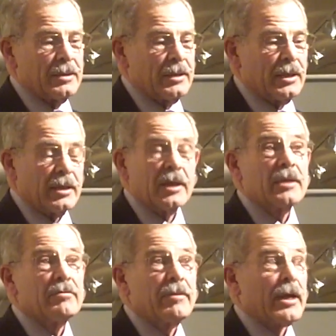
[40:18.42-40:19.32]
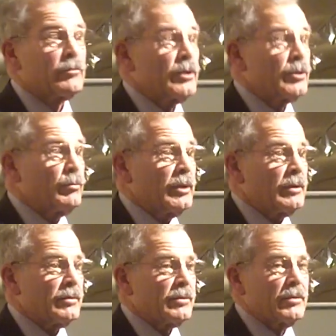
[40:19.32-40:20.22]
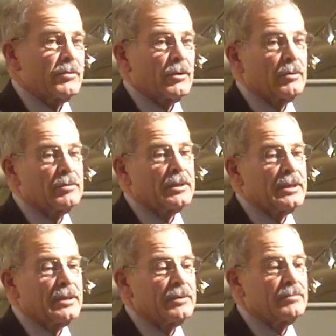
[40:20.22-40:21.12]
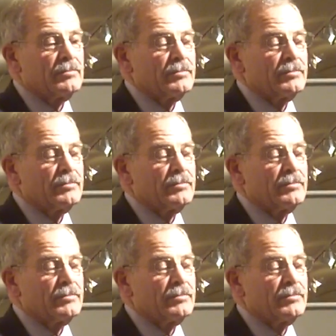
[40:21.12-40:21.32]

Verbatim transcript: or any kind of factories and mills. So uh,